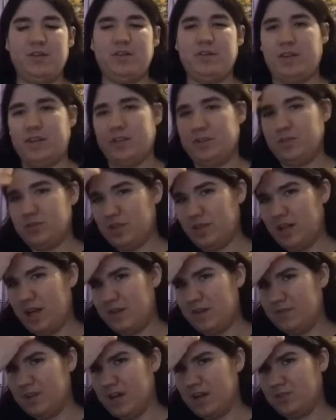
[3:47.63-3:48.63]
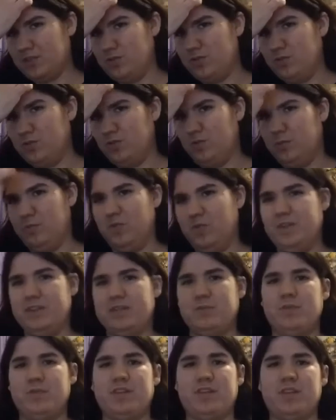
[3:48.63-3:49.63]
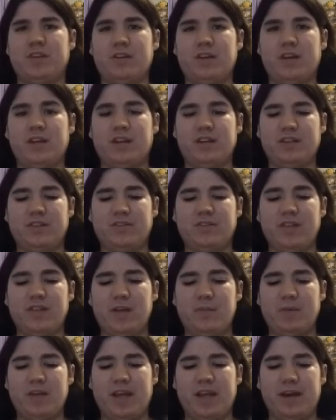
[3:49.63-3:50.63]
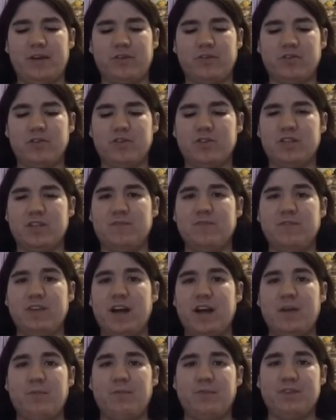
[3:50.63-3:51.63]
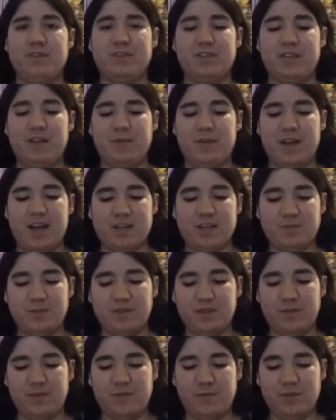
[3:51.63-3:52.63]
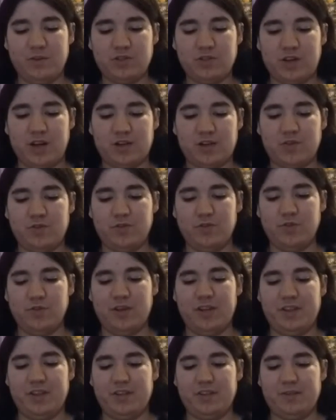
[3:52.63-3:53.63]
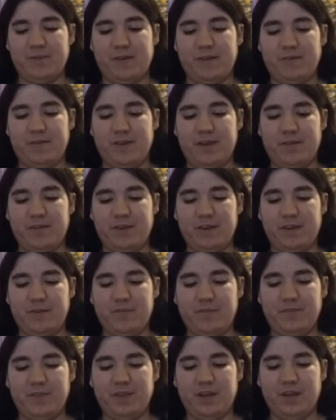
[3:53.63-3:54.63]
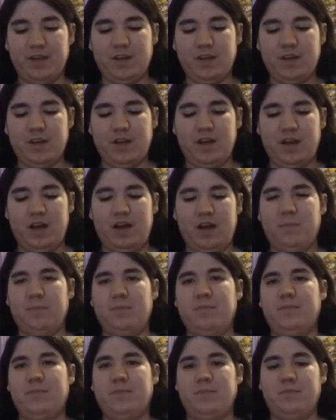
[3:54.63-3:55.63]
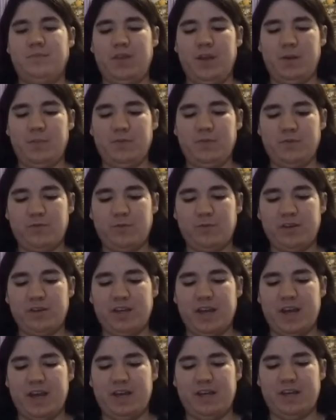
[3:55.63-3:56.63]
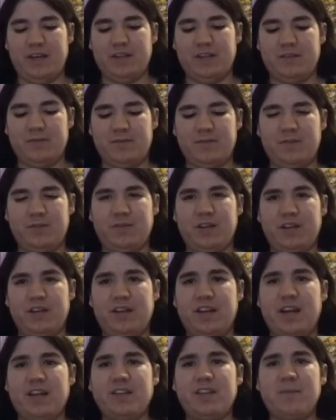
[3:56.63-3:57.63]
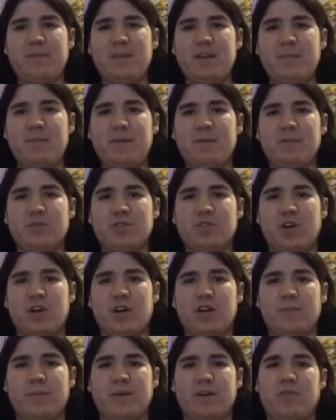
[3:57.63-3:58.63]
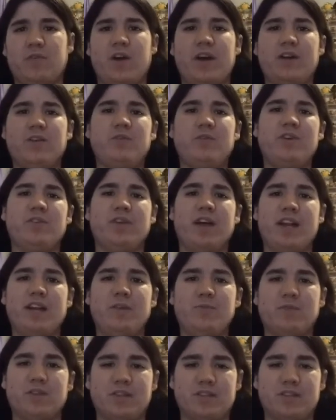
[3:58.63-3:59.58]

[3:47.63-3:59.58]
like there's a lot of Doctor Dolittle movies with the kind of like the same characters, if not with the same cast. But the first Doctor Dolittle I think is my favorite. Um, number 48 is a film that not that many people talk about, or I don't hear anyone